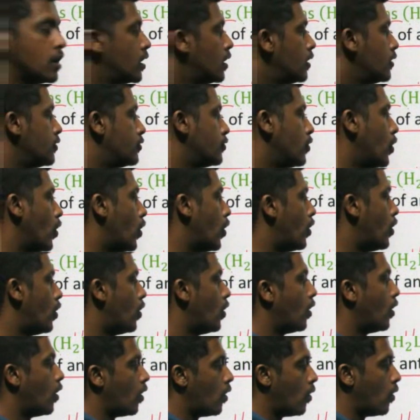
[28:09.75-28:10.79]
so
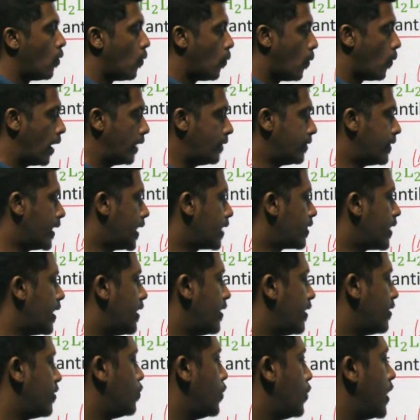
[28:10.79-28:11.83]
one thing that
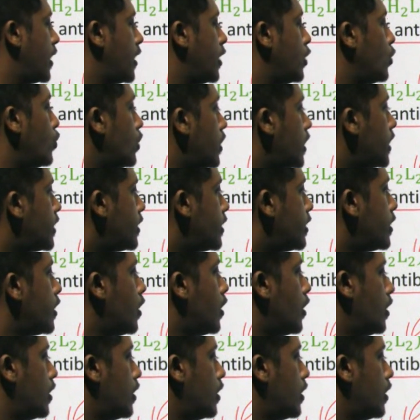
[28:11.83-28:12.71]
is very unique here